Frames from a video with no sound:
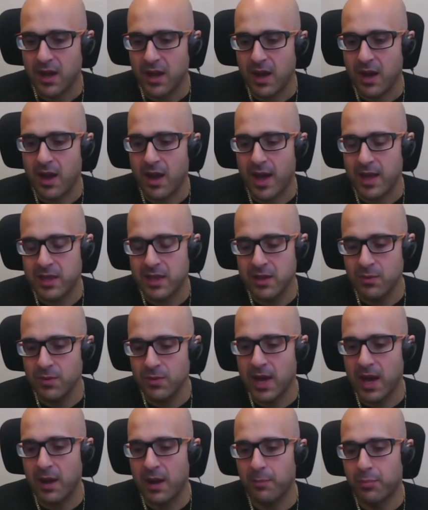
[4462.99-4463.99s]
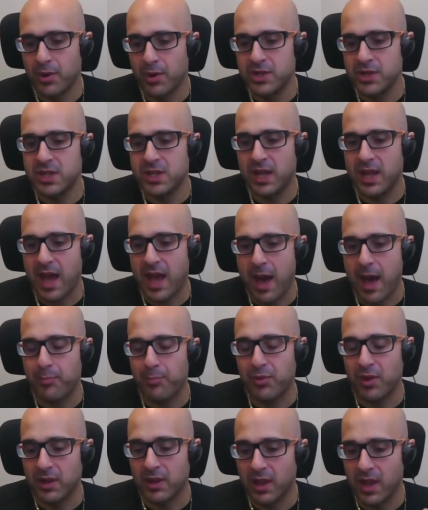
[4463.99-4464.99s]
I think we got to bridge the
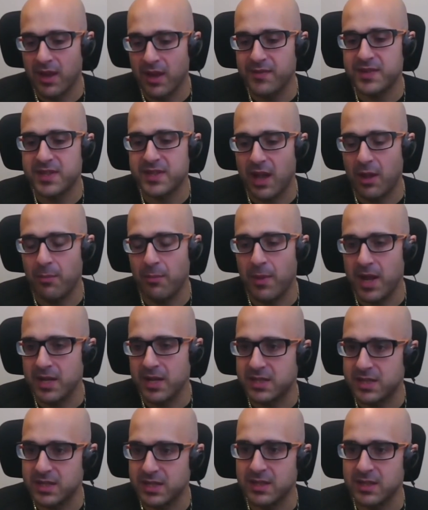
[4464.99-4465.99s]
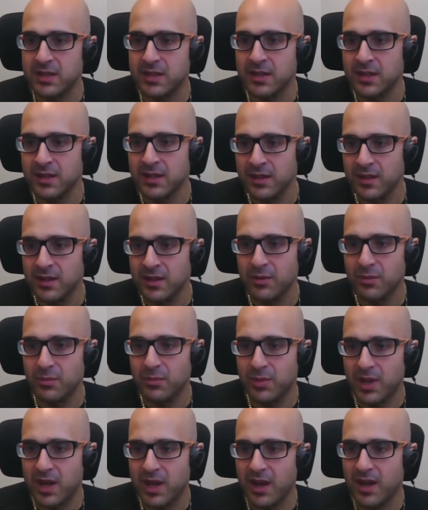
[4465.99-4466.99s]
gap on lifestyle medicine. Yeah.
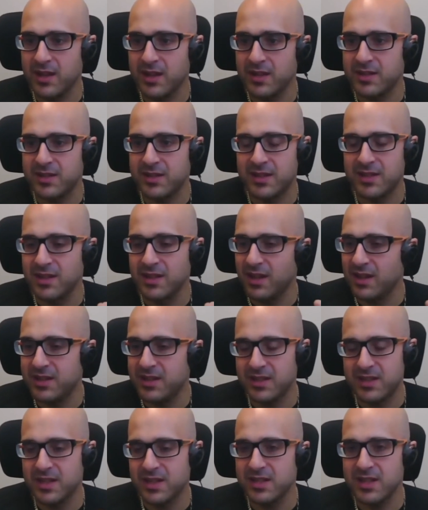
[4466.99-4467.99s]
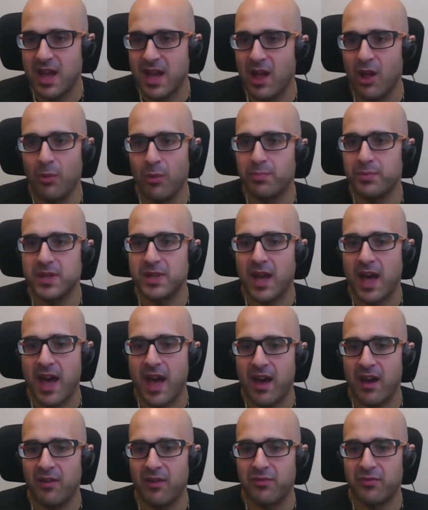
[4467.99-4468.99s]
Because it doesn't help to
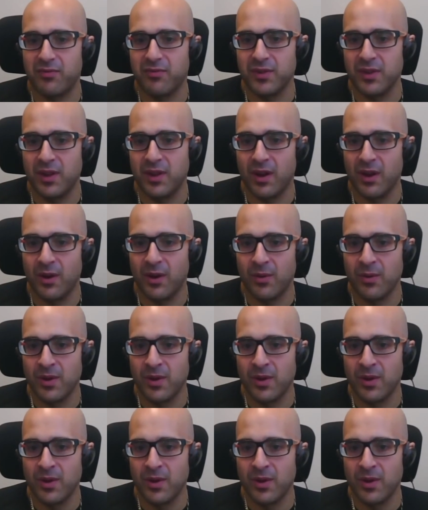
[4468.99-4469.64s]
have, we're